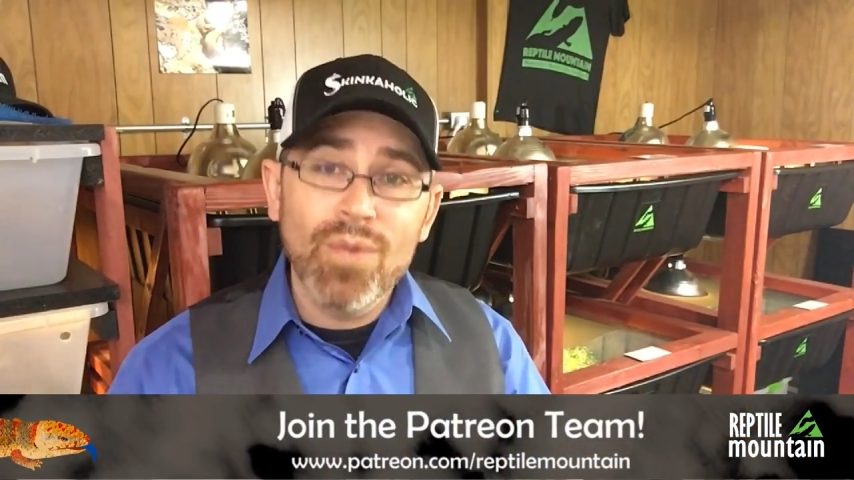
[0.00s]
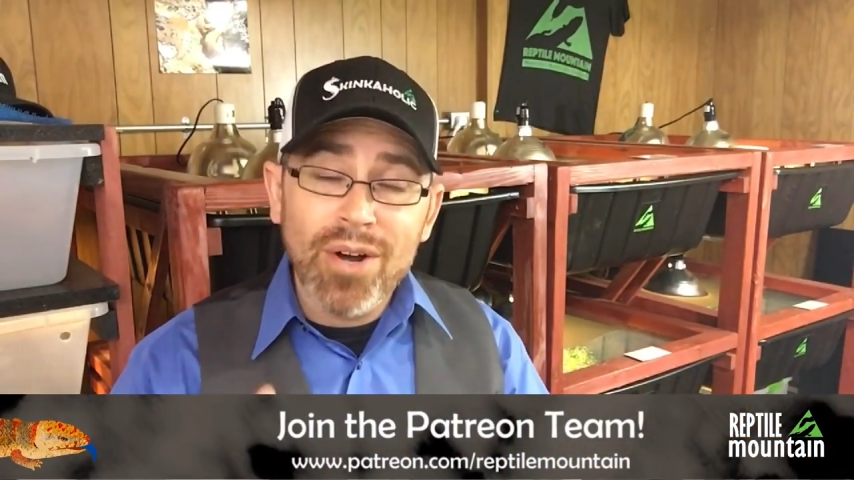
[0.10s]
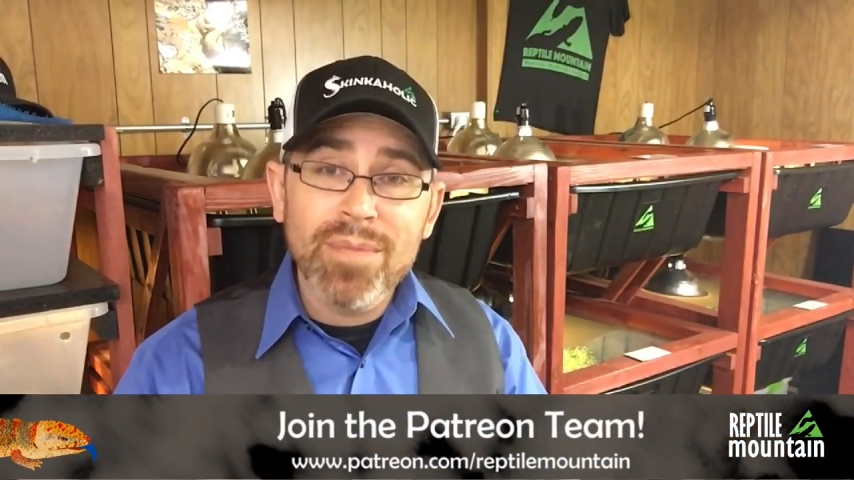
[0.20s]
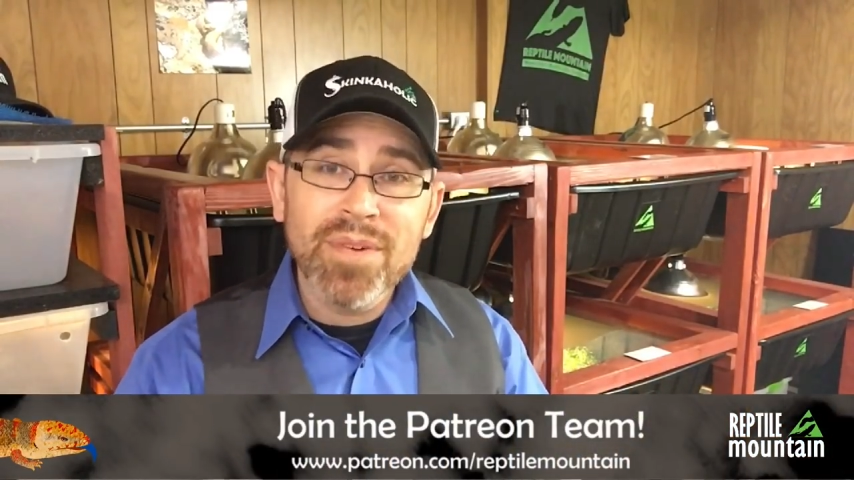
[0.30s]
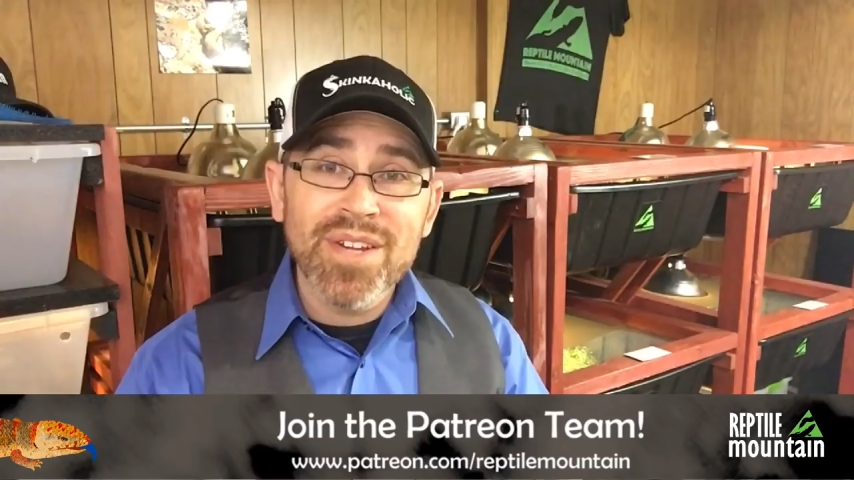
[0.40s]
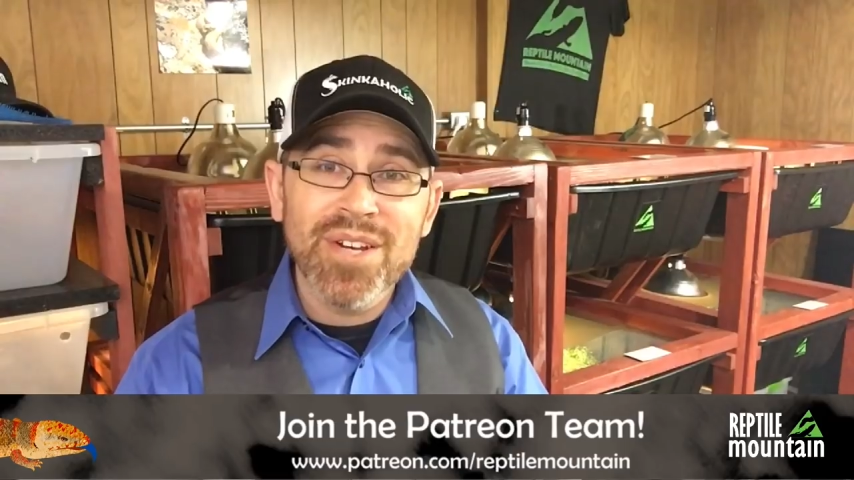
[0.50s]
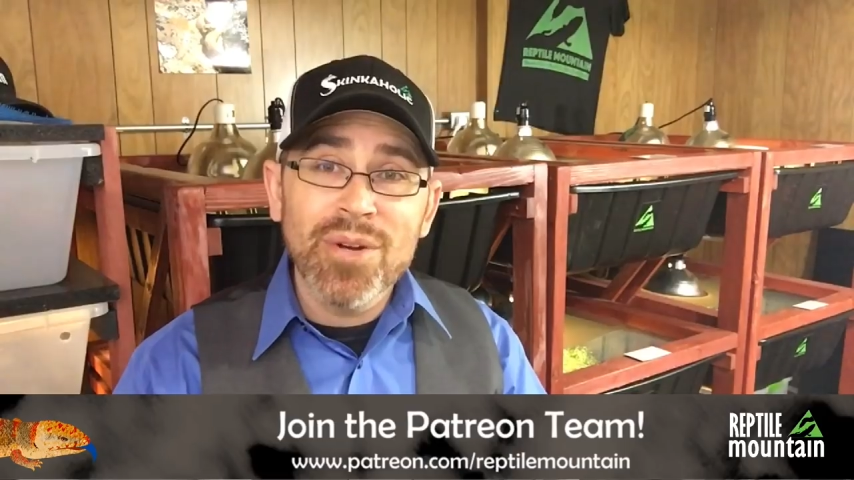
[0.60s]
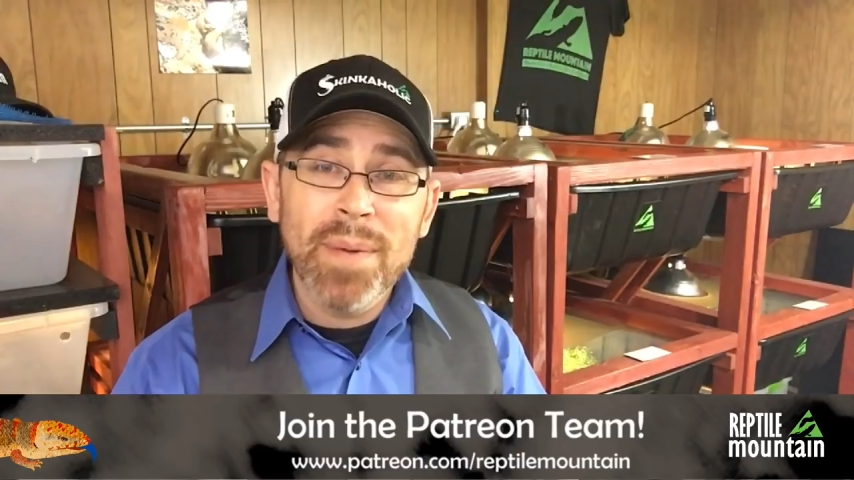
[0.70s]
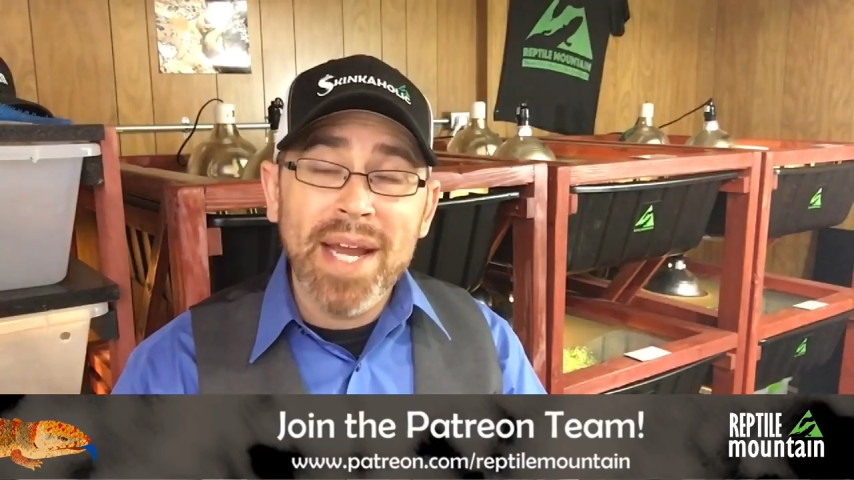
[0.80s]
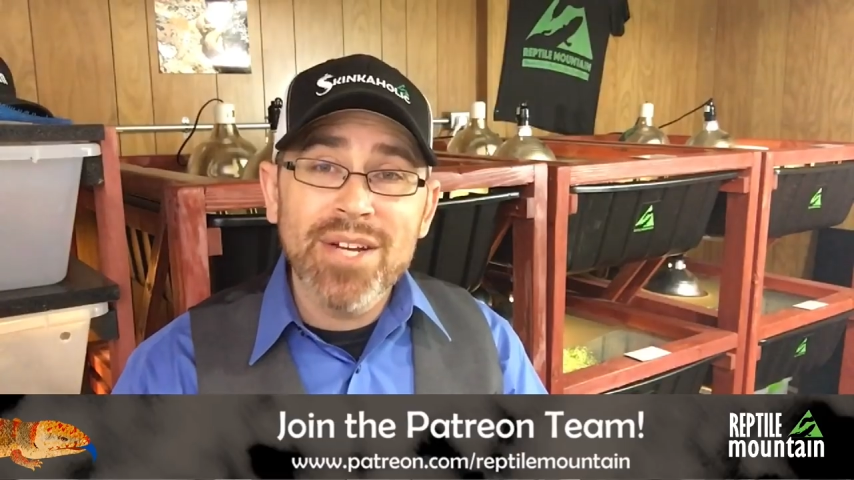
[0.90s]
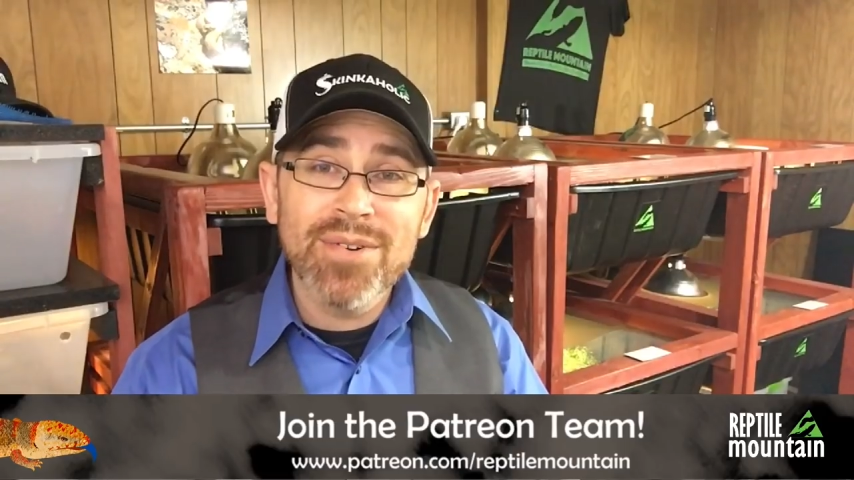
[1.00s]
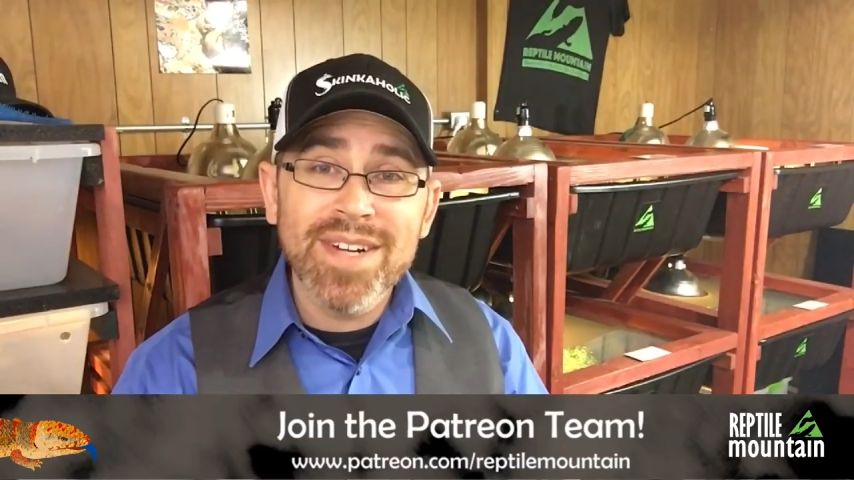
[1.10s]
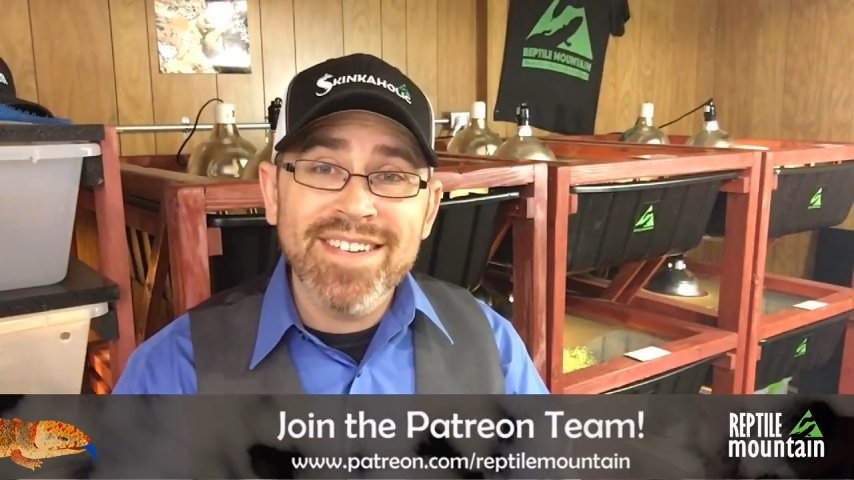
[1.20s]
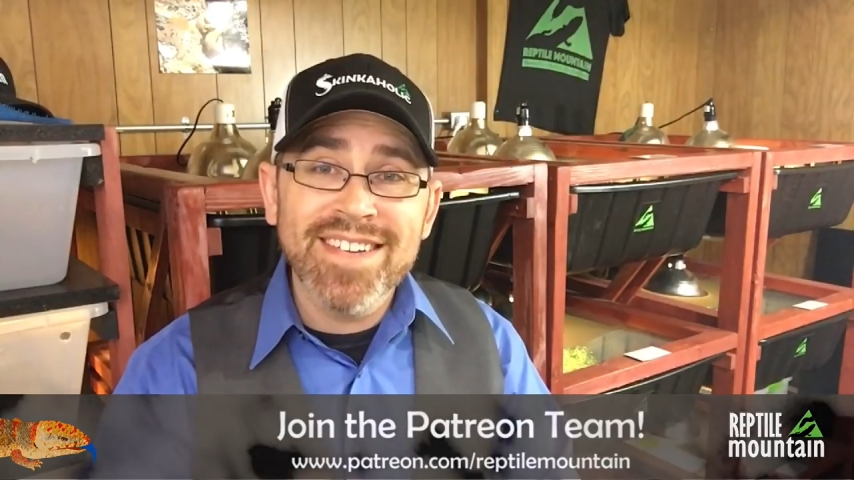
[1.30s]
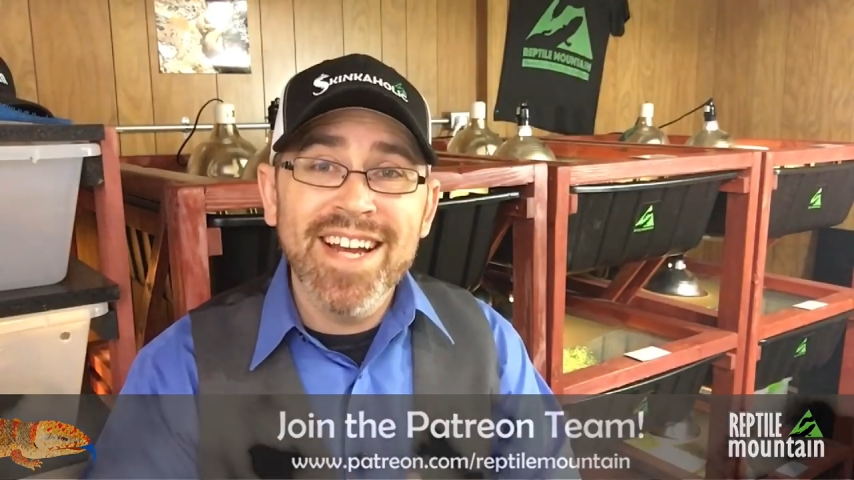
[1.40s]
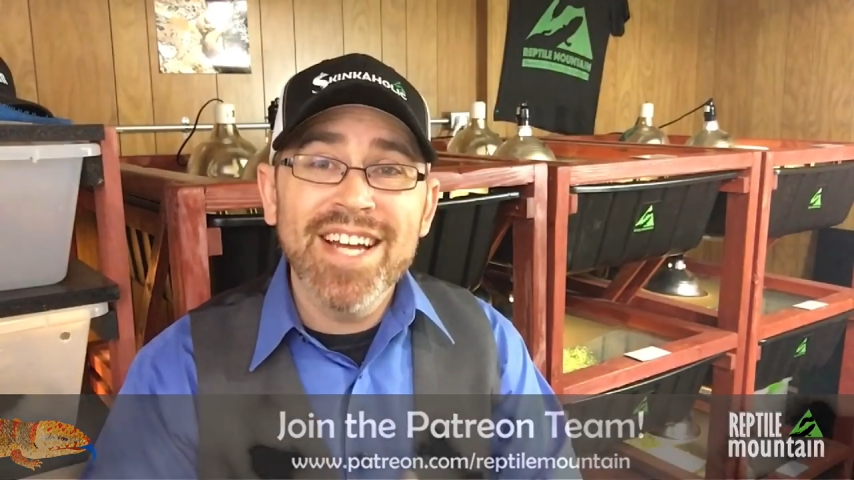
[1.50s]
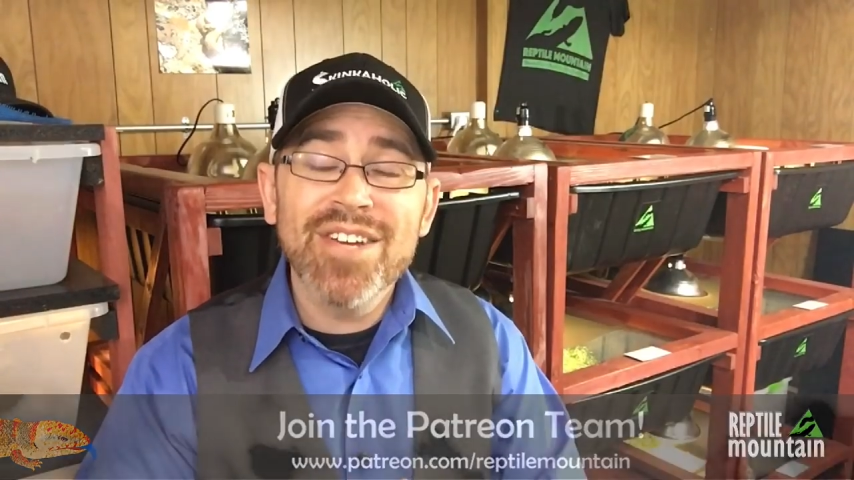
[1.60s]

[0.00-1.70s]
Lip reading: Welcome to the new patrons.